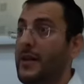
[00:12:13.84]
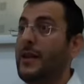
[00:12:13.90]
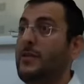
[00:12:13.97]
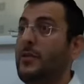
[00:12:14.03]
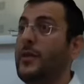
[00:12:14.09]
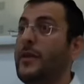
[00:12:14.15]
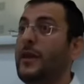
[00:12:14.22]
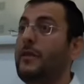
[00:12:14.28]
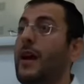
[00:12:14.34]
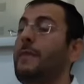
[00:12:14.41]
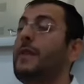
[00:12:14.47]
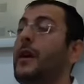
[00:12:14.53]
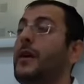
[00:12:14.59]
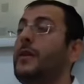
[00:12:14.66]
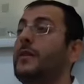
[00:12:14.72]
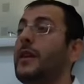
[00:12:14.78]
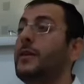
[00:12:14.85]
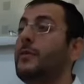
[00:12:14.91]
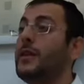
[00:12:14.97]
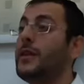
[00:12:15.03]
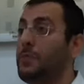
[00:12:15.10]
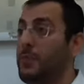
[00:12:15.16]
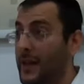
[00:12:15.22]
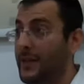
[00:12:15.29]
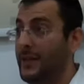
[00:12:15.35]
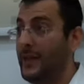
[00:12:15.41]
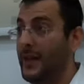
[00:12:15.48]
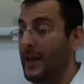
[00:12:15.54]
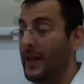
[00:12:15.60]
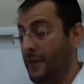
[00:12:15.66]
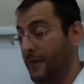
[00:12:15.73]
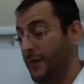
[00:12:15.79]
That's what we said. Rebbe only says we split
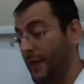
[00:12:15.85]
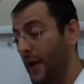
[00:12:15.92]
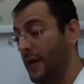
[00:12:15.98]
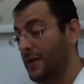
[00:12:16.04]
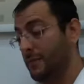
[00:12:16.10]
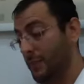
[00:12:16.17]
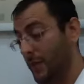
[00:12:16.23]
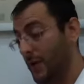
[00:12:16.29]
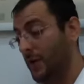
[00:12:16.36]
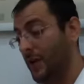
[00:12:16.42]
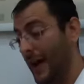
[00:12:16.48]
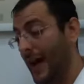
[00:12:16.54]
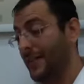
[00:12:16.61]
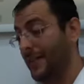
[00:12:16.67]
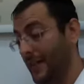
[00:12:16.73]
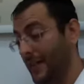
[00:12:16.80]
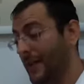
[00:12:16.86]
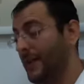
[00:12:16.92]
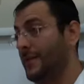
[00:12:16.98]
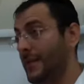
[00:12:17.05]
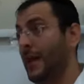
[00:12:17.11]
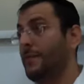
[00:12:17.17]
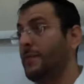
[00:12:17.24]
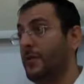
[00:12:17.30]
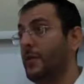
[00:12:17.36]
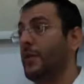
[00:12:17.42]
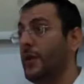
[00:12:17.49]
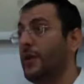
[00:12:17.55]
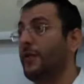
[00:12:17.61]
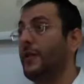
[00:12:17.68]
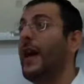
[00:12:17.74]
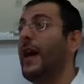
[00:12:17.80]
it if the first bore had in it some
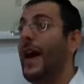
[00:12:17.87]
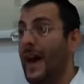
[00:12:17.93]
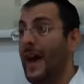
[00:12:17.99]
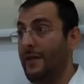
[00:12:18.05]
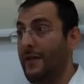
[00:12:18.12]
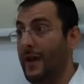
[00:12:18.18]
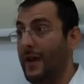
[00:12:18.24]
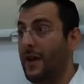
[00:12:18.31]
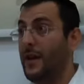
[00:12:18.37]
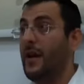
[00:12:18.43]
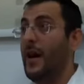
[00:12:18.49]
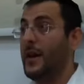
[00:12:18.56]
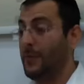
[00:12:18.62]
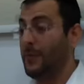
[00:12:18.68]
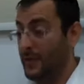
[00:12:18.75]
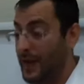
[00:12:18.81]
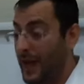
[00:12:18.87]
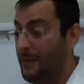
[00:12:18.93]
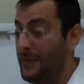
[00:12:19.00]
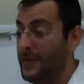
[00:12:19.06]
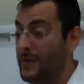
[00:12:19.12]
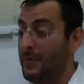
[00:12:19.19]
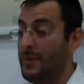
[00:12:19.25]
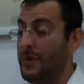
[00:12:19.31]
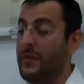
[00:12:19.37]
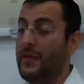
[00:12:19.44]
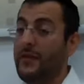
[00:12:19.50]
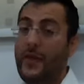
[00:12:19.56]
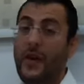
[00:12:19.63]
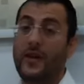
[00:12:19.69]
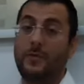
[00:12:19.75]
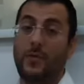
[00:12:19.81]
sort of hevel and it was damaging. But if the
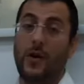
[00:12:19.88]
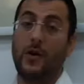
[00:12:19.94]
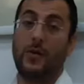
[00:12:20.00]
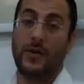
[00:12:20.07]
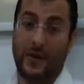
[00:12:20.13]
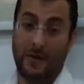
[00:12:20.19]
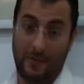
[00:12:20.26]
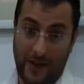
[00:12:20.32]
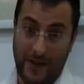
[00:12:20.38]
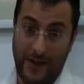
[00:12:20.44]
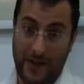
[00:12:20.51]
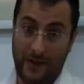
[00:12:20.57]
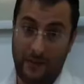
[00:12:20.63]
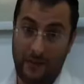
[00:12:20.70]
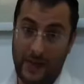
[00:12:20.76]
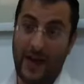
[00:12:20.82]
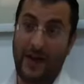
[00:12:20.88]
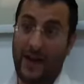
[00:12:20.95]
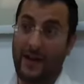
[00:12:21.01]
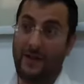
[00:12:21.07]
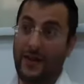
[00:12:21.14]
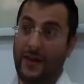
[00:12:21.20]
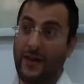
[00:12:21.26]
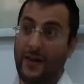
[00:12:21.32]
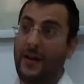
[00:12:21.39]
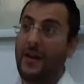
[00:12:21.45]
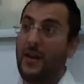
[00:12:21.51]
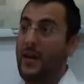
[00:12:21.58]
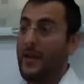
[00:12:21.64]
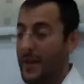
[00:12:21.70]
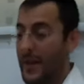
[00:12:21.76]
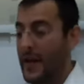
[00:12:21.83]
first bore was completely without hevel,
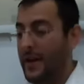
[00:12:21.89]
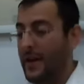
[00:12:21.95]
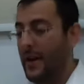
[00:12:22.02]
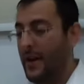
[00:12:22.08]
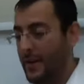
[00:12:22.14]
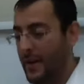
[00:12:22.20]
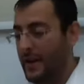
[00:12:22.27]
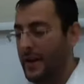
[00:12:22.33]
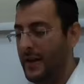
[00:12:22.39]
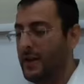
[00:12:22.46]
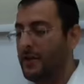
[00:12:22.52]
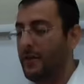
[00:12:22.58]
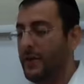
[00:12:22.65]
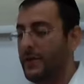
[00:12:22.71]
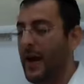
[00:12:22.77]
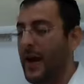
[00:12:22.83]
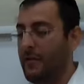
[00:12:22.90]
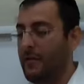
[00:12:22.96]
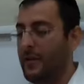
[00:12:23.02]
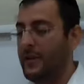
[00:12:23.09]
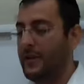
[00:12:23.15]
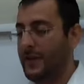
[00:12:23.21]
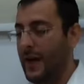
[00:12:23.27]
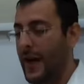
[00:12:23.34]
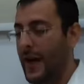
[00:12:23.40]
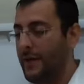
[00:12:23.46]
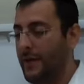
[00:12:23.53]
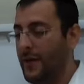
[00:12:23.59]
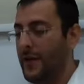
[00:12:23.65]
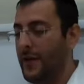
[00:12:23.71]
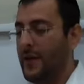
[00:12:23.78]
then uh, then he agrees that Achron is chayav.